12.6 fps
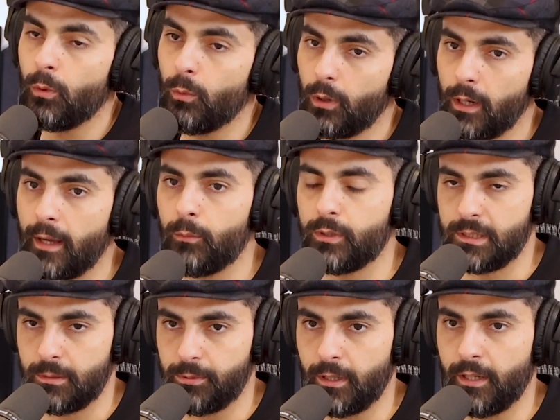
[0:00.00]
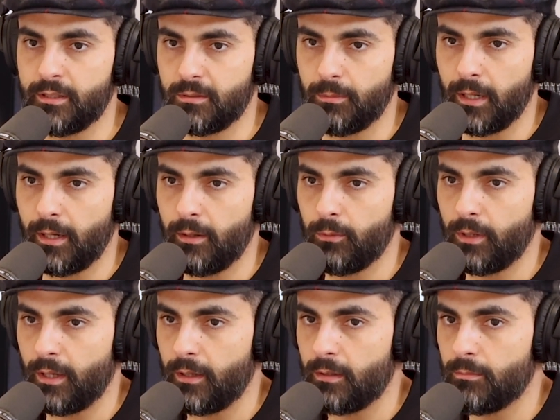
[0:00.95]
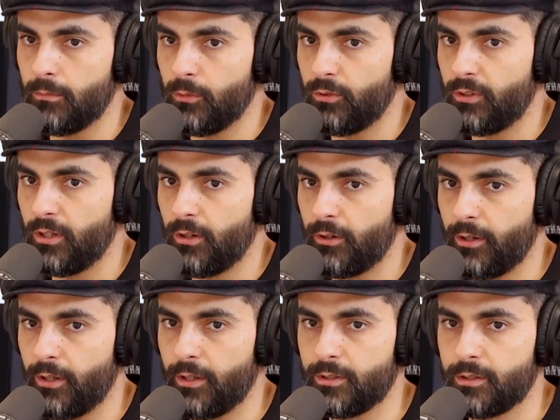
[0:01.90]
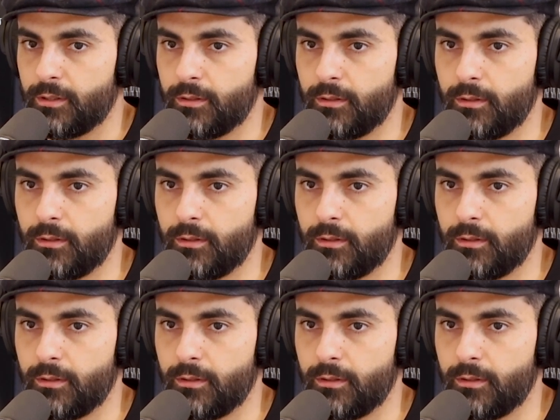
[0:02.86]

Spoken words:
Well, what I was surprised by when I moved here is